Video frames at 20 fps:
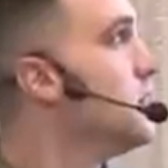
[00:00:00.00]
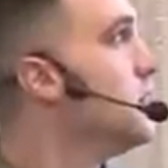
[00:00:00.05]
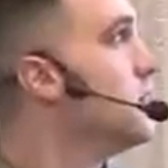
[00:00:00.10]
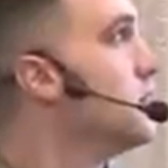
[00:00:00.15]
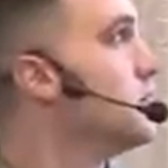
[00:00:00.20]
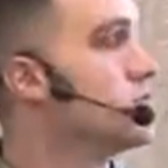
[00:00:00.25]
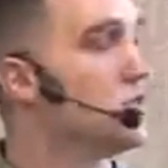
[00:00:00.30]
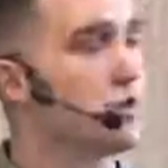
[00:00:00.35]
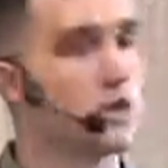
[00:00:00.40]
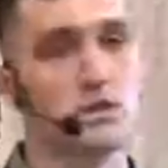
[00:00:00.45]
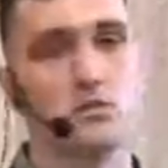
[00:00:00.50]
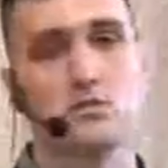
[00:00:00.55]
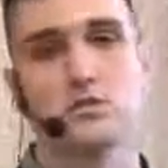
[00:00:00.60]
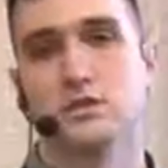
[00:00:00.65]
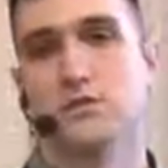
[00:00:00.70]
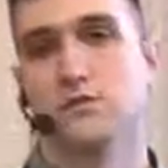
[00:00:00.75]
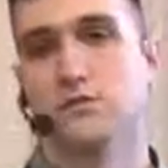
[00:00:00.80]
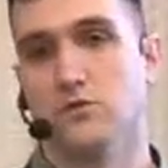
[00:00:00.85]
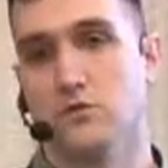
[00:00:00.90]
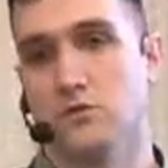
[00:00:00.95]
You can
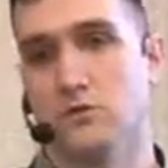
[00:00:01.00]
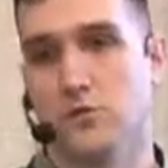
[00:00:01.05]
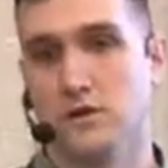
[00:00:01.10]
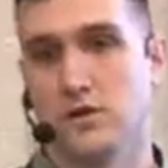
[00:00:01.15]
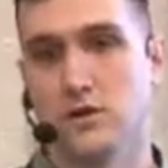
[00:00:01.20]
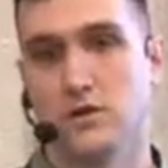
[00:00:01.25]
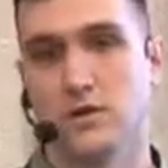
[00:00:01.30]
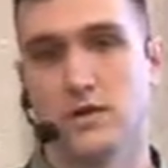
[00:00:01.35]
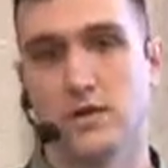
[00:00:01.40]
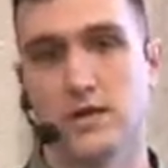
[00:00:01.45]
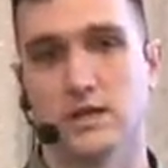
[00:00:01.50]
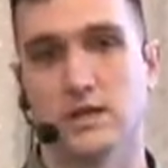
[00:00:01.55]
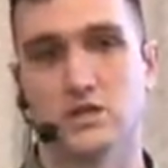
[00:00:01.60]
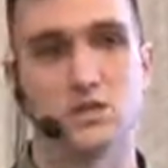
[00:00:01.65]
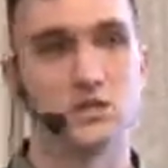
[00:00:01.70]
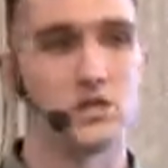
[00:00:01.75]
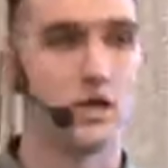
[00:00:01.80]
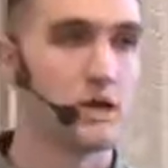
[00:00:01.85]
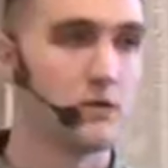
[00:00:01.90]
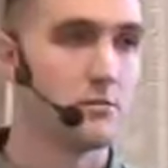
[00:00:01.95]
use it for blurring,
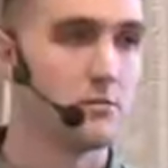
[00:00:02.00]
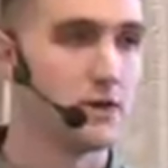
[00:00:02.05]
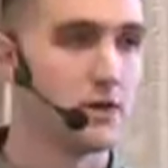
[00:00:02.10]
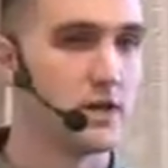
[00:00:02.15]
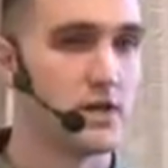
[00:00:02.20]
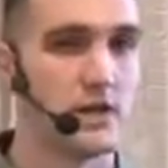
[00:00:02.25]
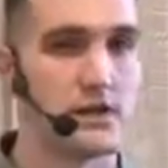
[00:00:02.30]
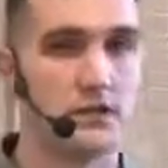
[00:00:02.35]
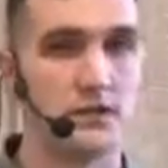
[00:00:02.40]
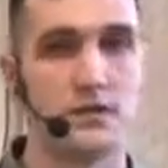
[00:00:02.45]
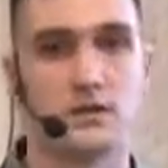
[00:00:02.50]
sharpening.